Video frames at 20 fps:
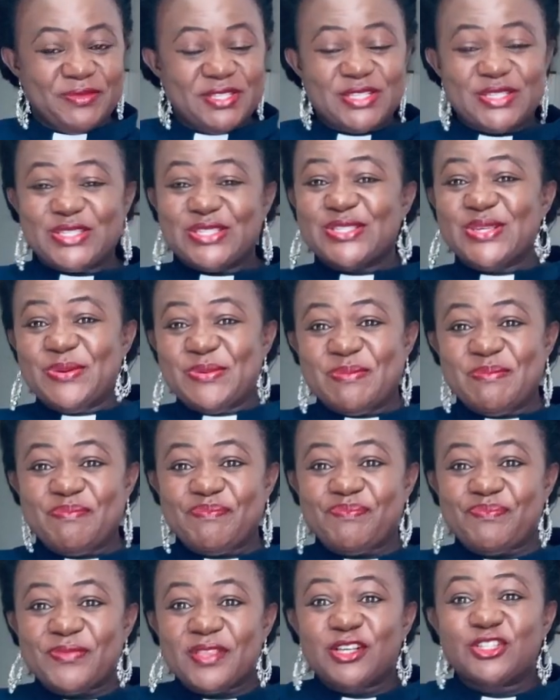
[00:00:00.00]
So,
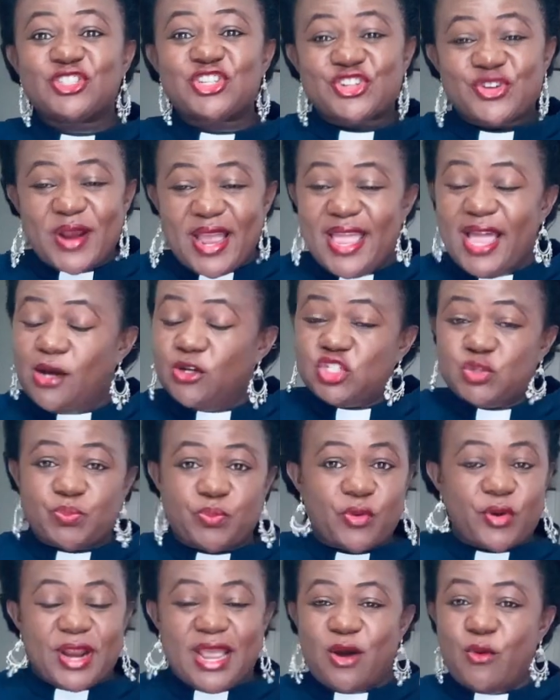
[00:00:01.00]
try out
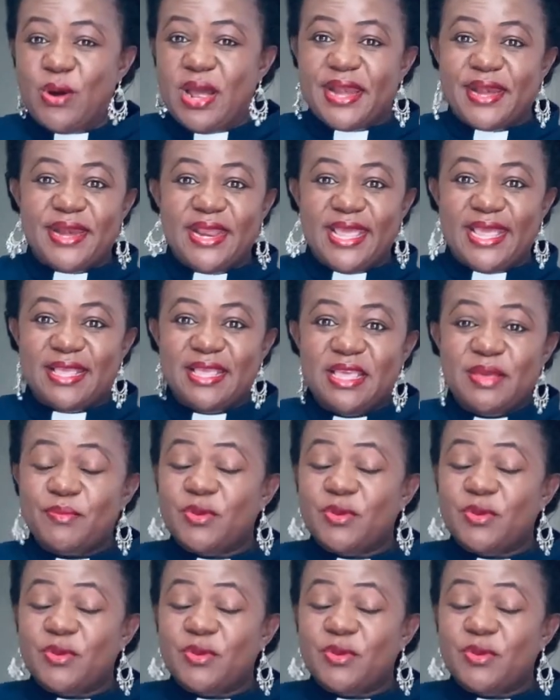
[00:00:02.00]
prayer one day